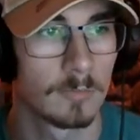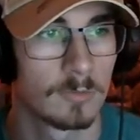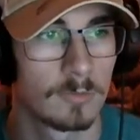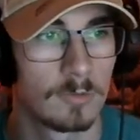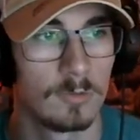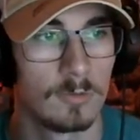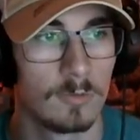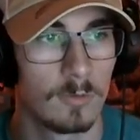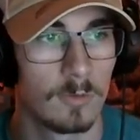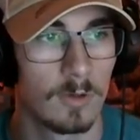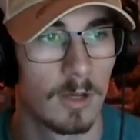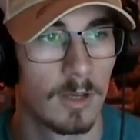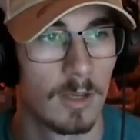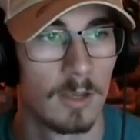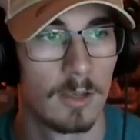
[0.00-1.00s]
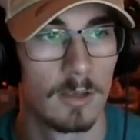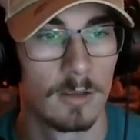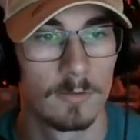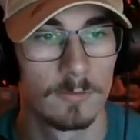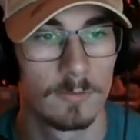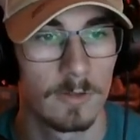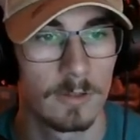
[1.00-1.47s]
to
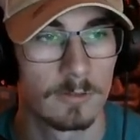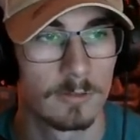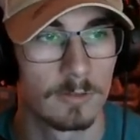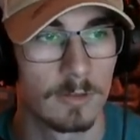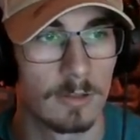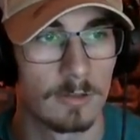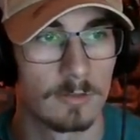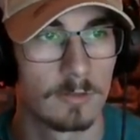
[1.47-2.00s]
fix this?